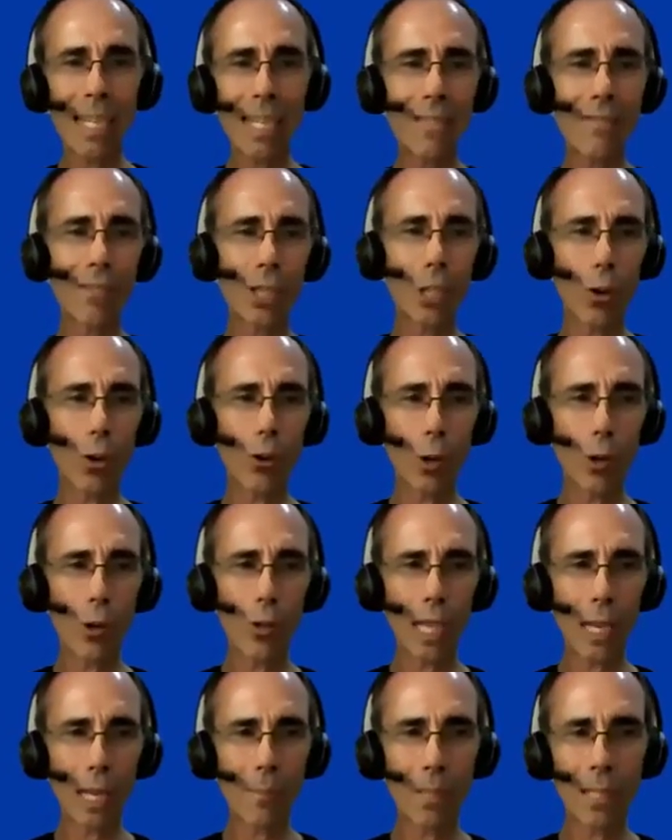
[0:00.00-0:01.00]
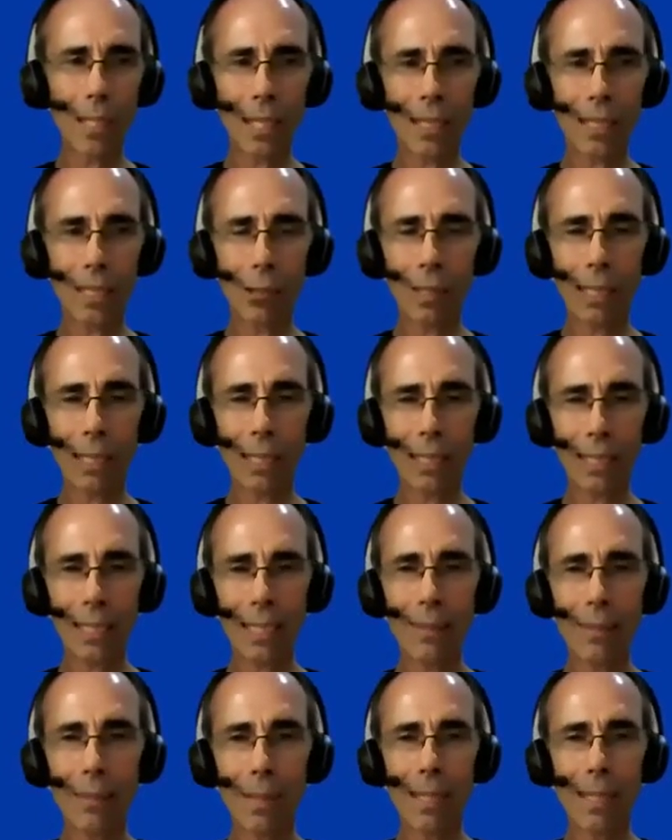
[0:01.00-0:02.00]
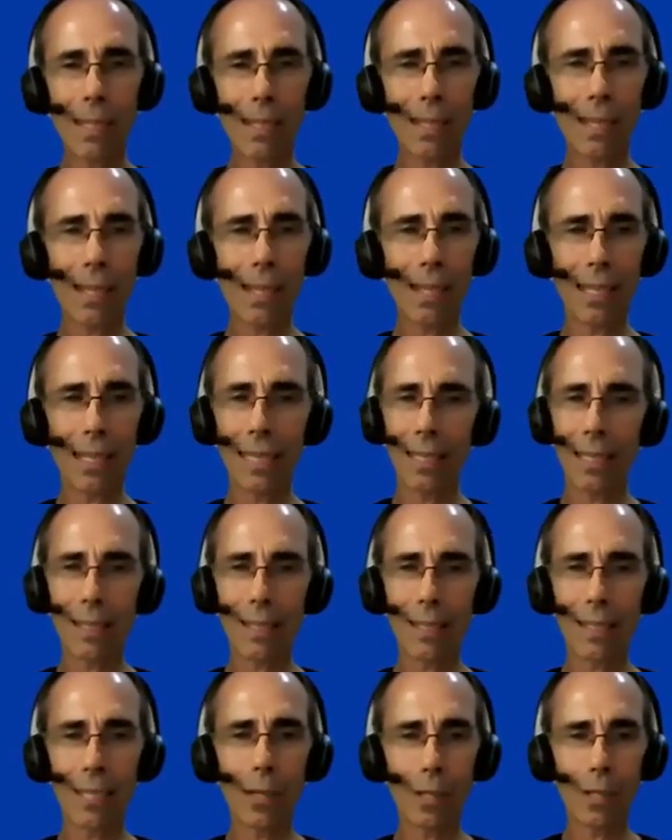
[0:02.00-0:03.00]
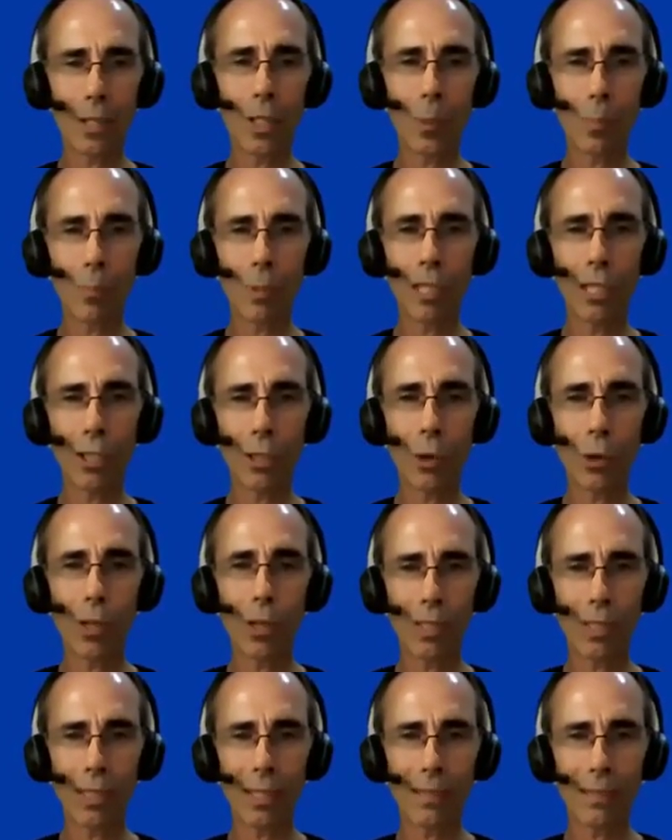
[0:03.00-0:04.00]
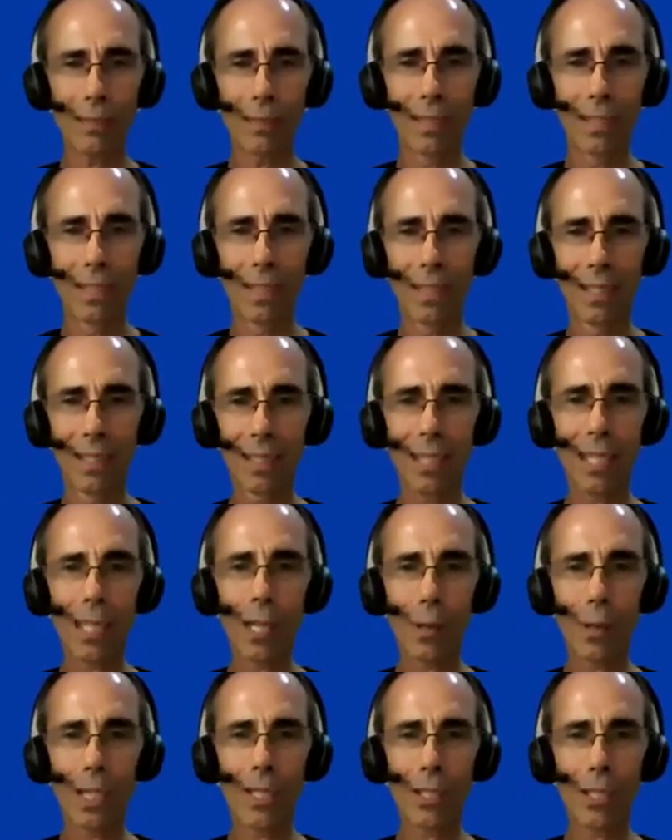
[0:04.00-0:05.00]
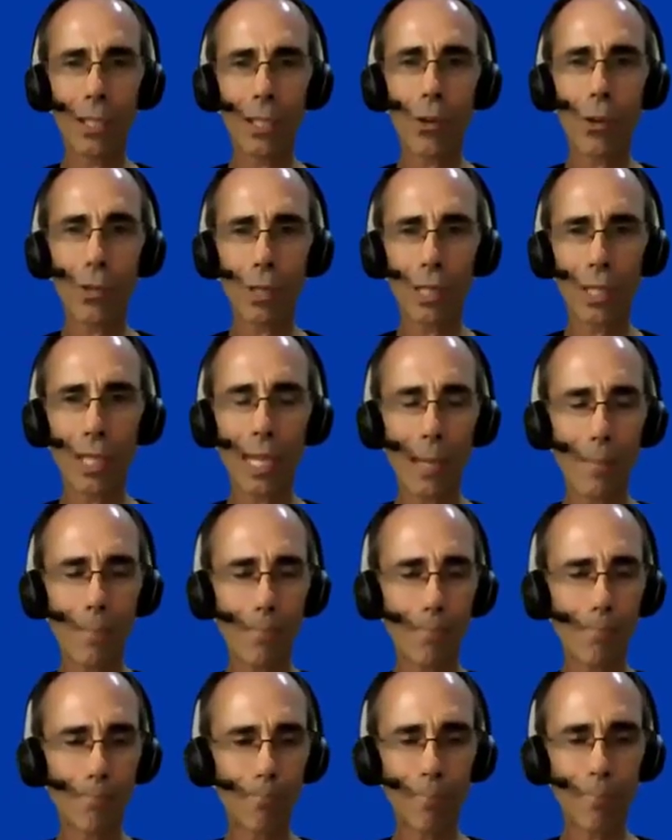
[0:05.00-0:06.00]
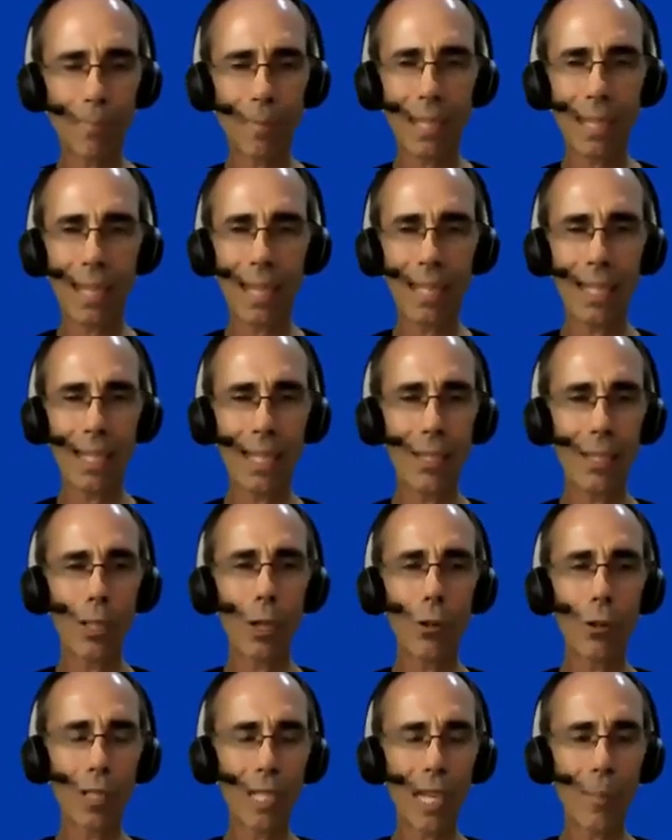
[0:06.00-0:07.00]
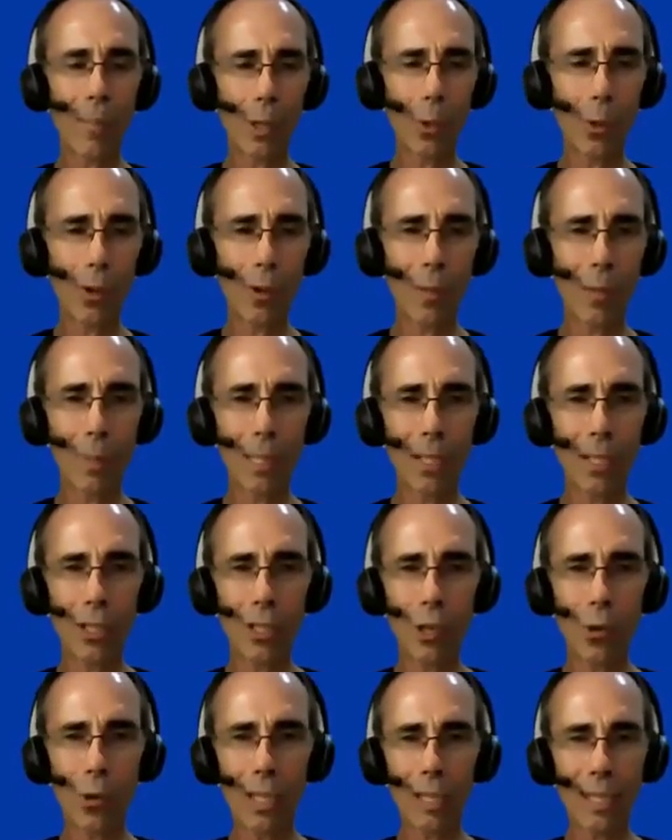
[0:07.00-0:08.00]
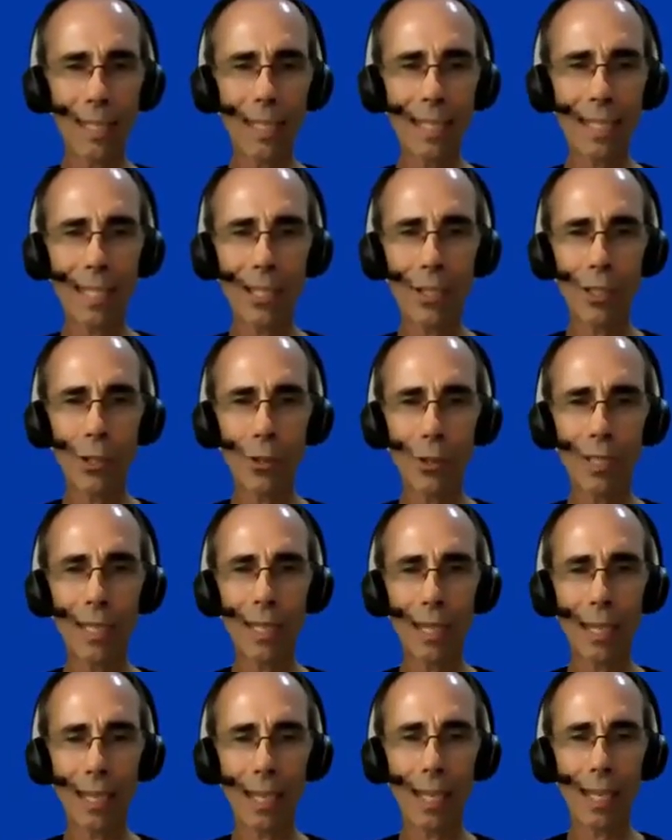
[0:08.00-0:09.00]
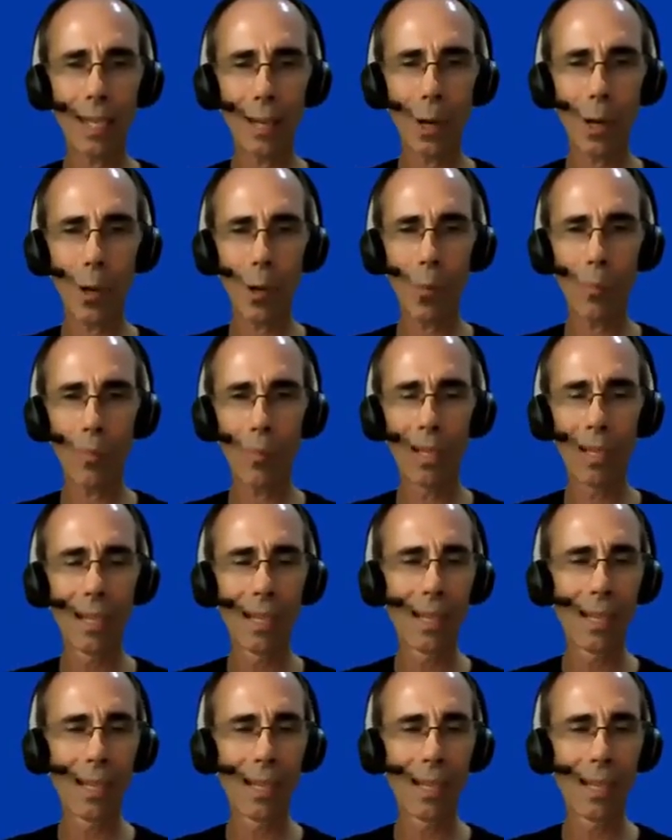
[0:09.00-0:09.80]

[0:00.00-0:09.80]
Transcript: and even though Notre Dame's not the greatest team, it's still pretty daunting to go into Notre Dame. And Notre Dame had already beaten USC and UCLA at home,